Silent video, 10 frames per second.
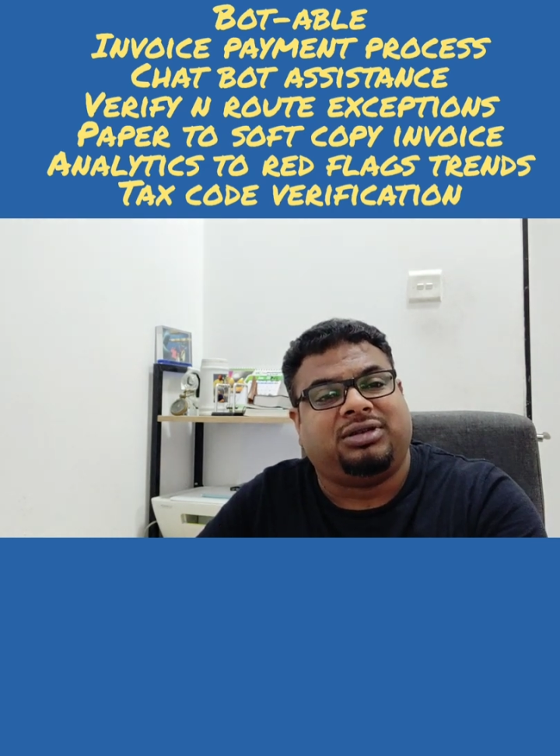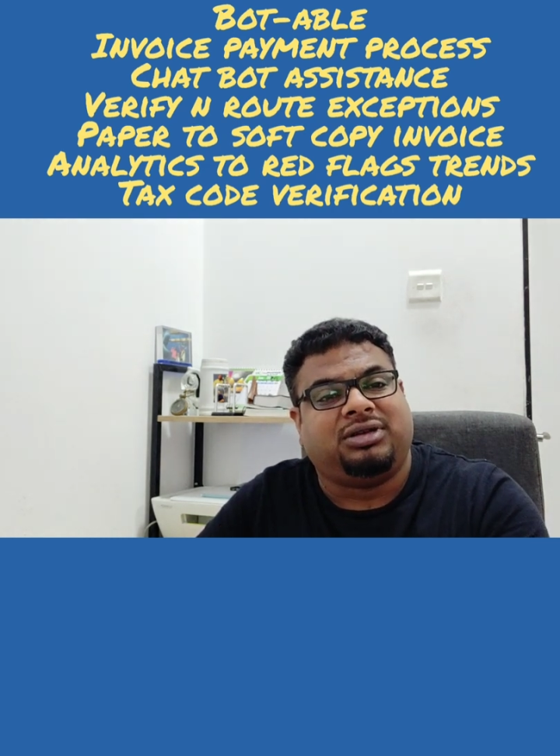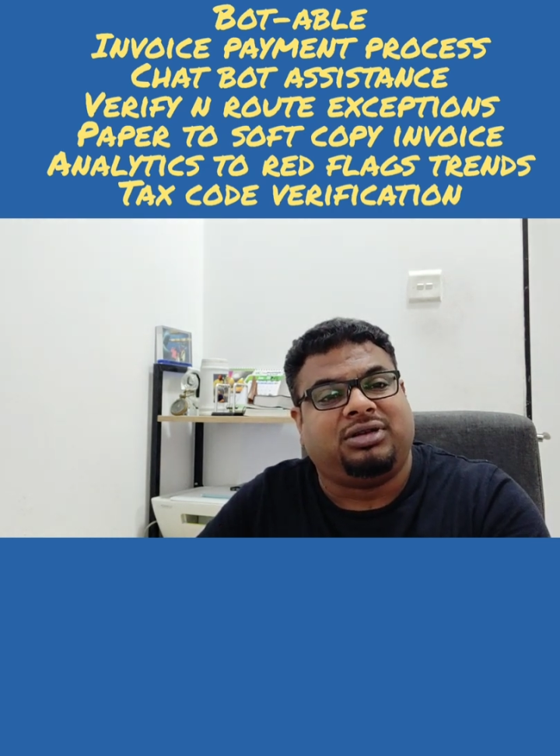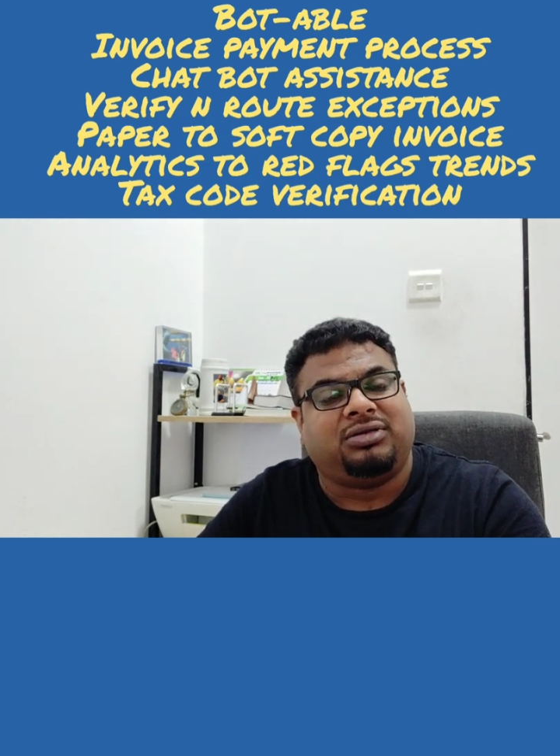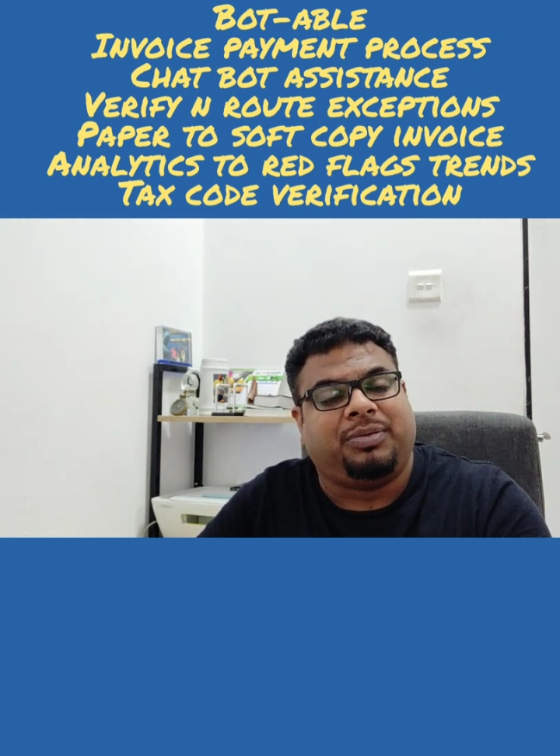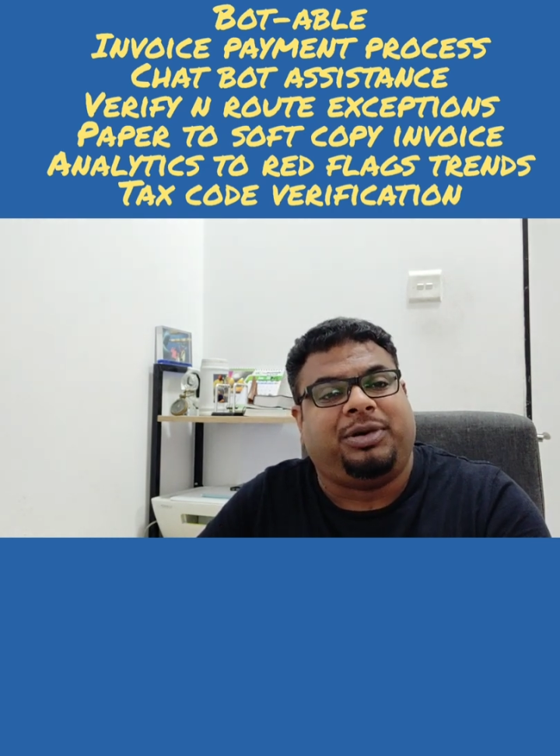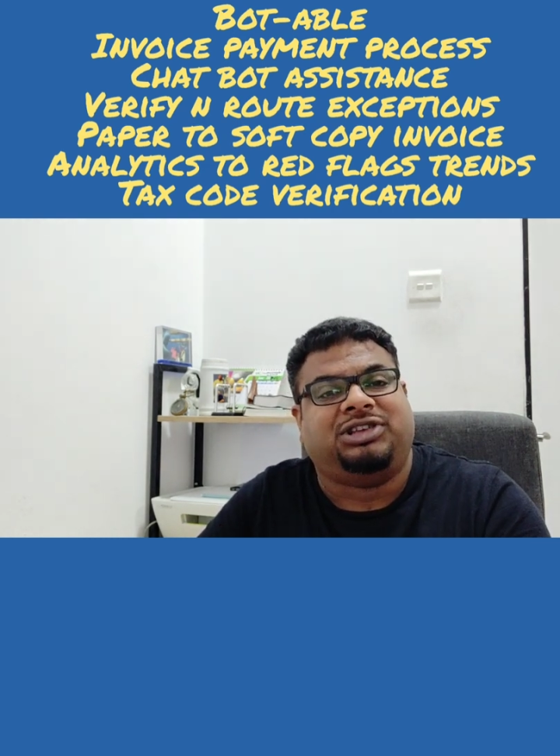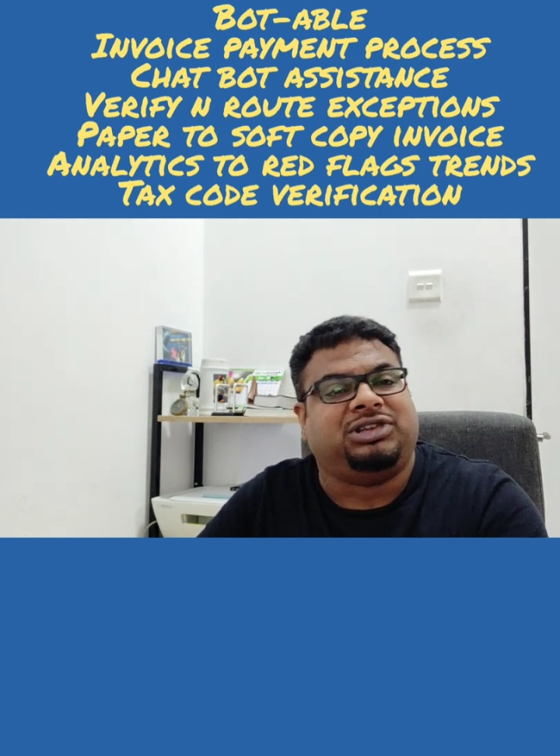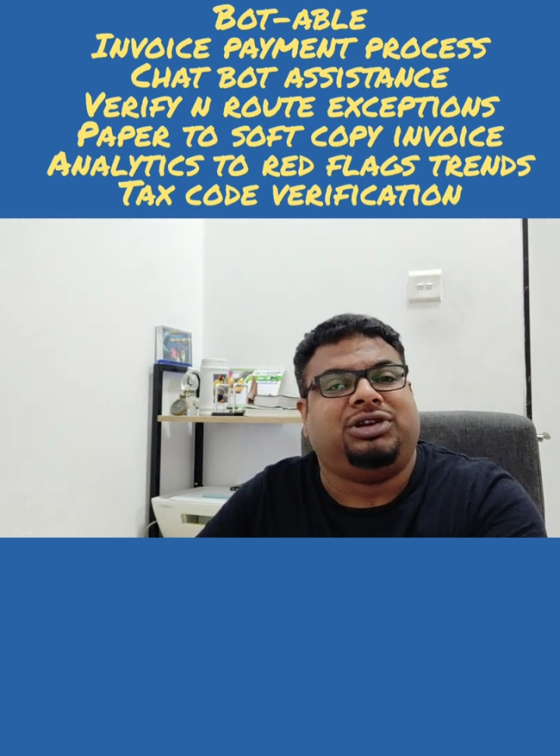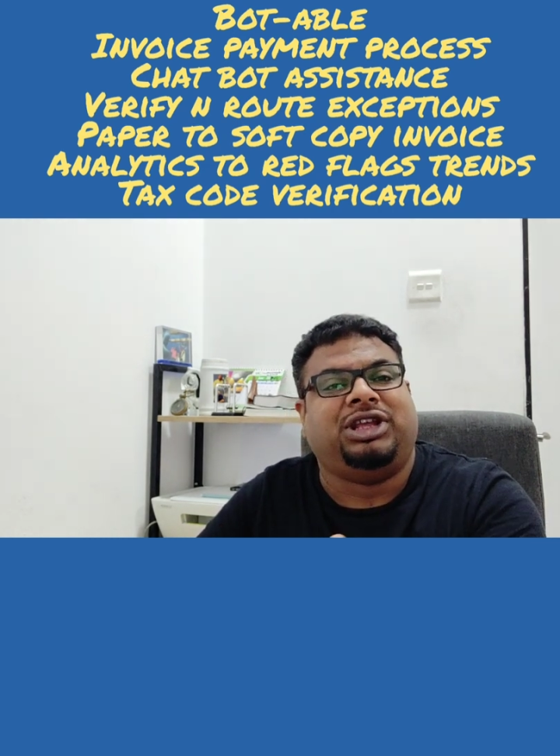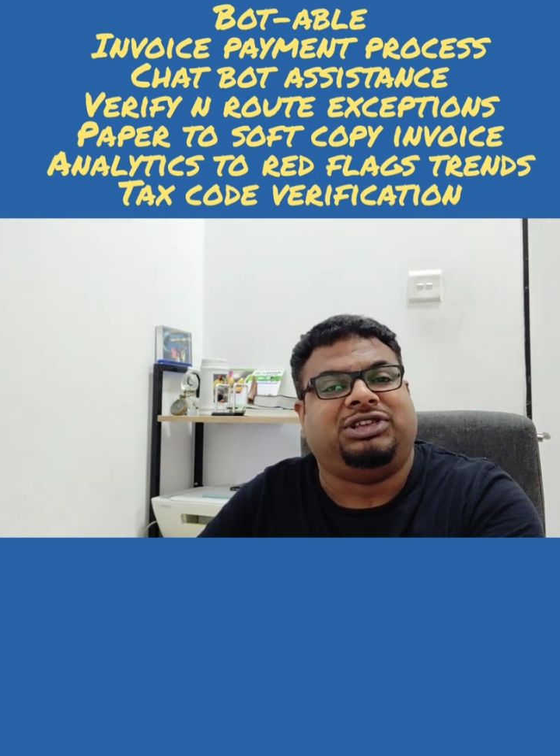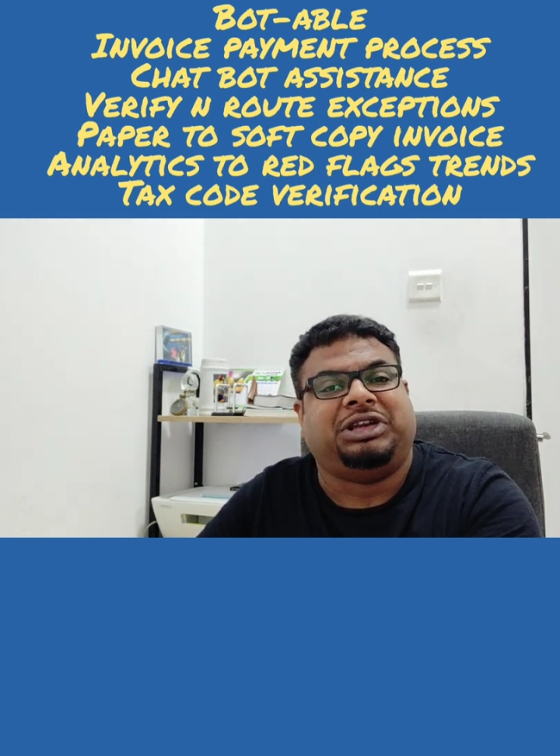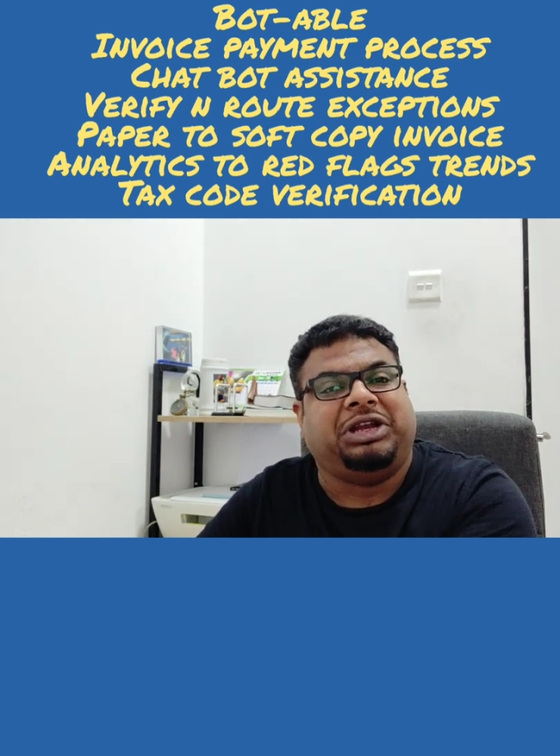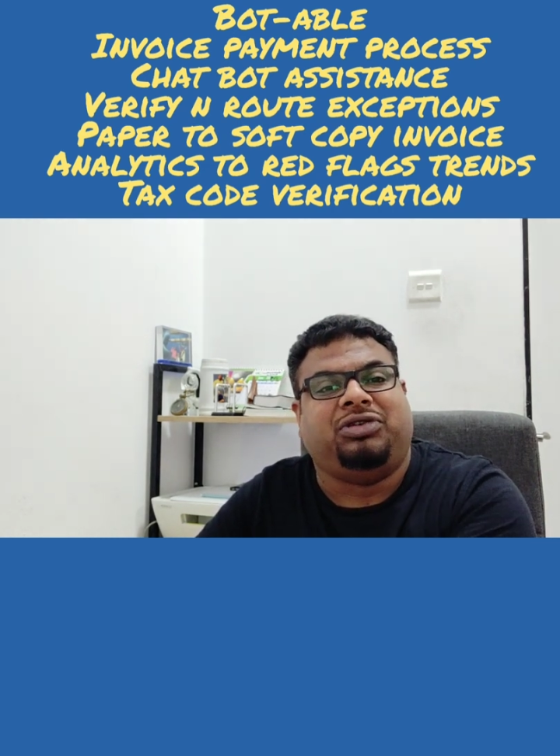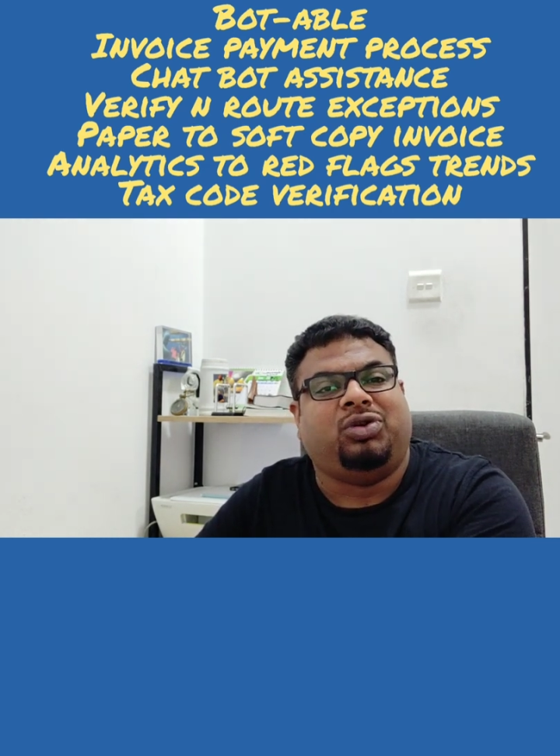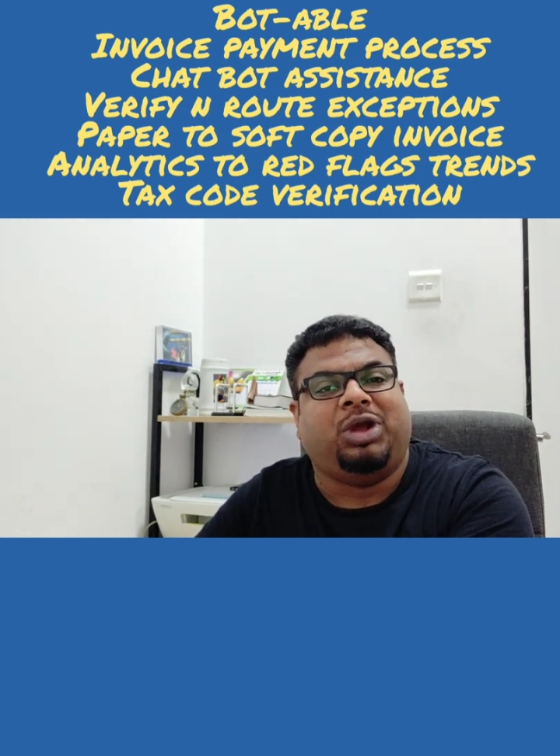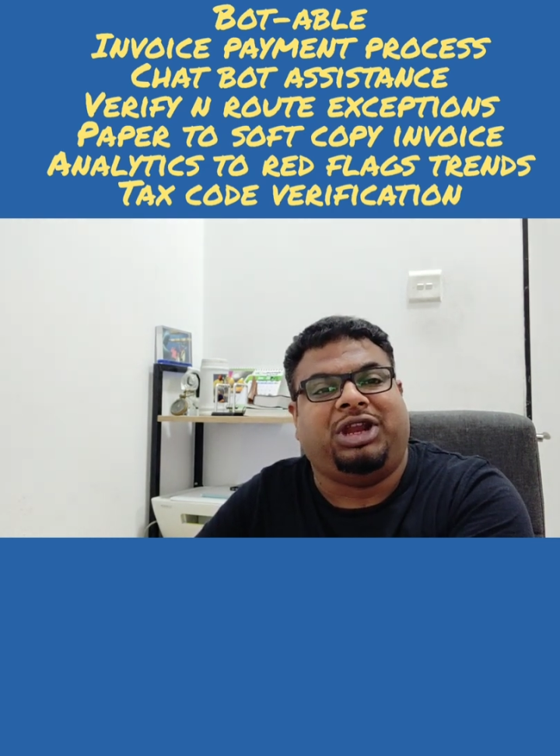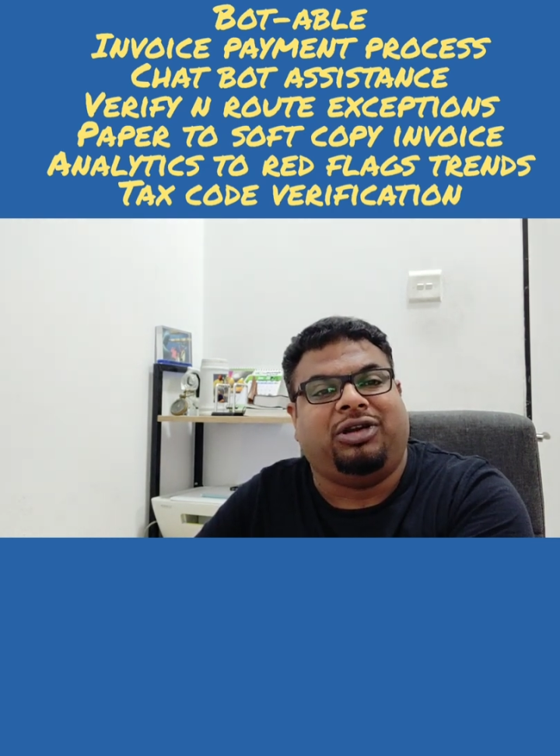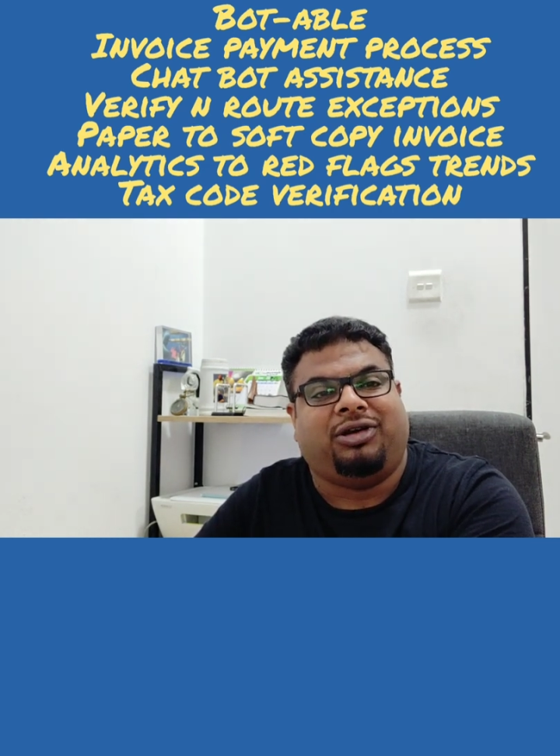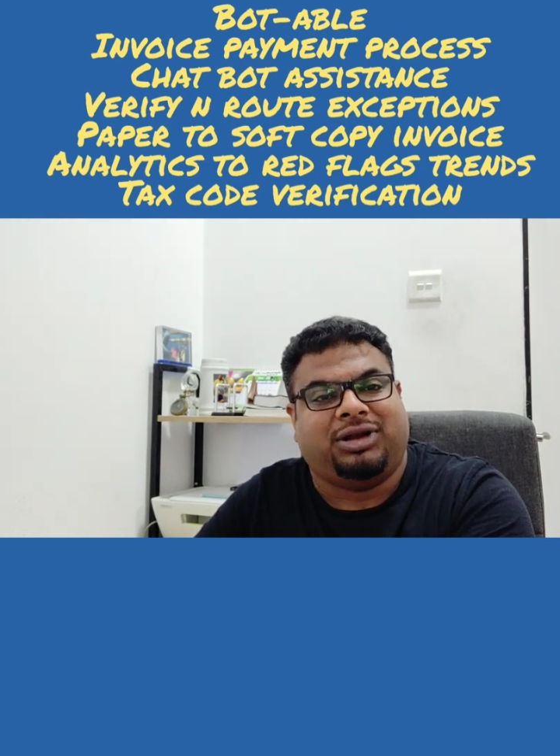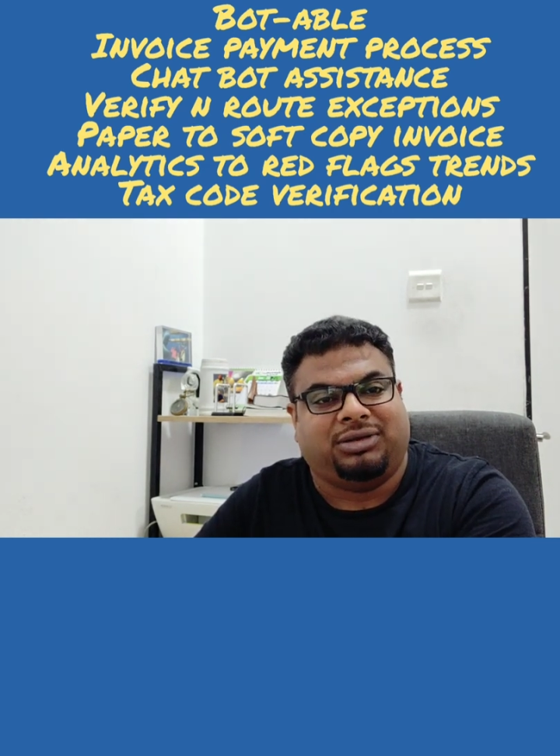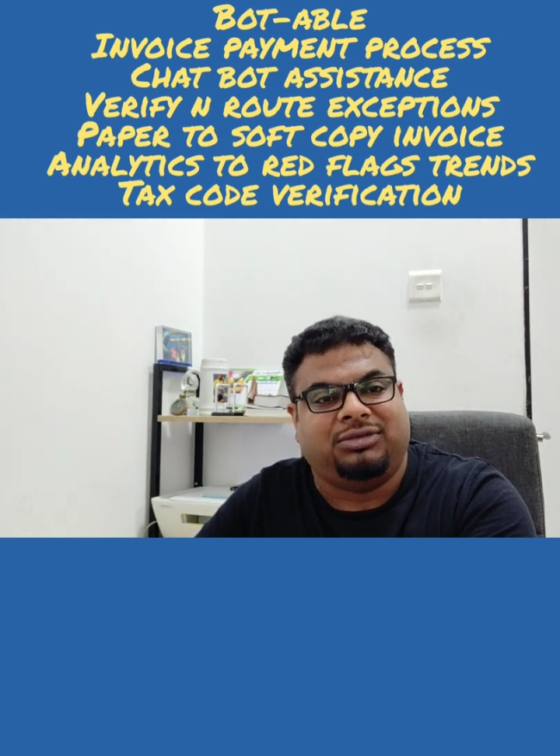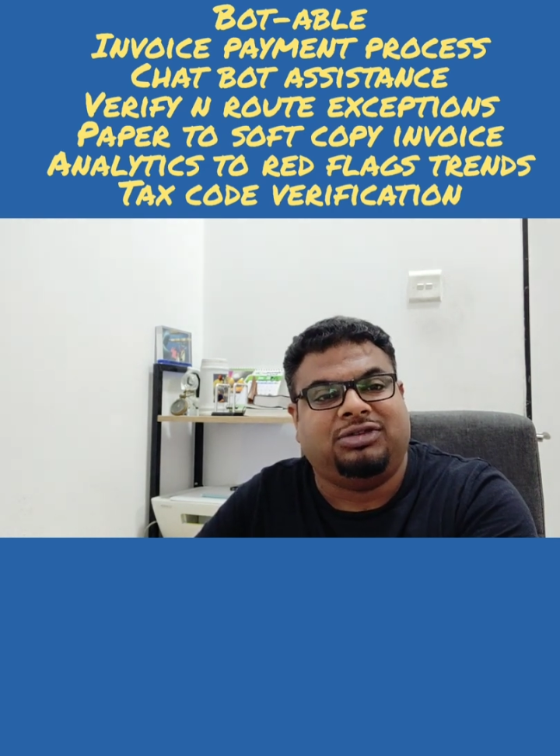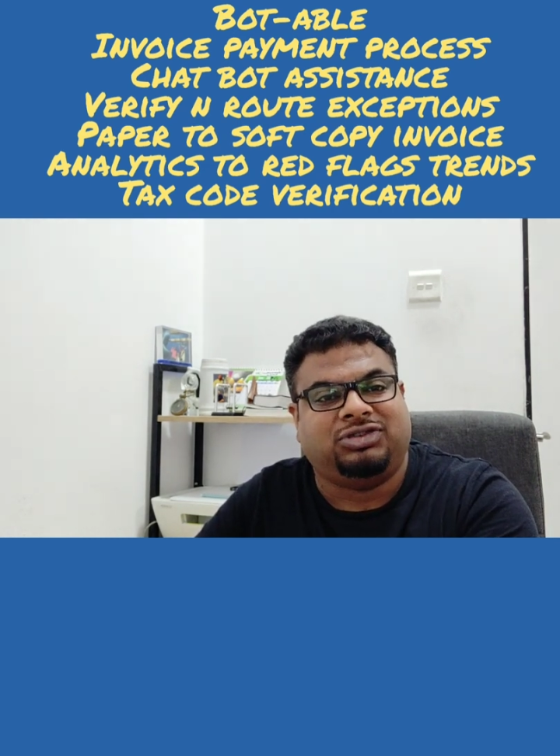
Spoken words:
A person doesn't need to do any longer.